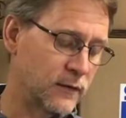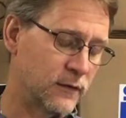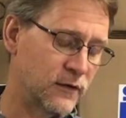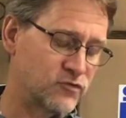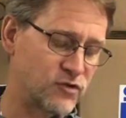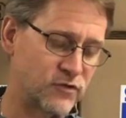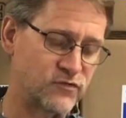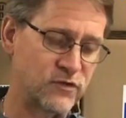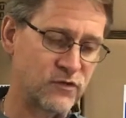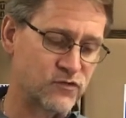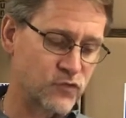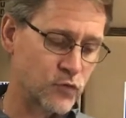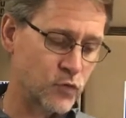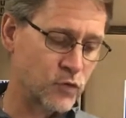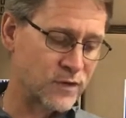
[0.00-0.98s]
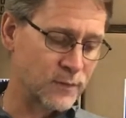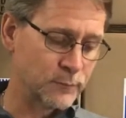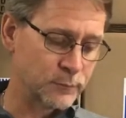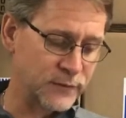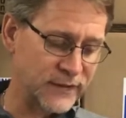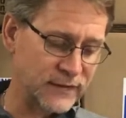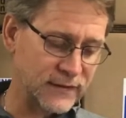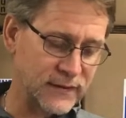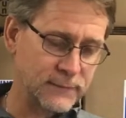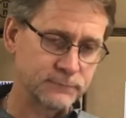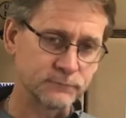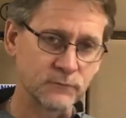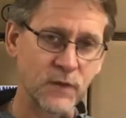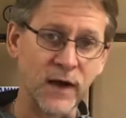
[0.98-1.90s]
adjusting screw completely.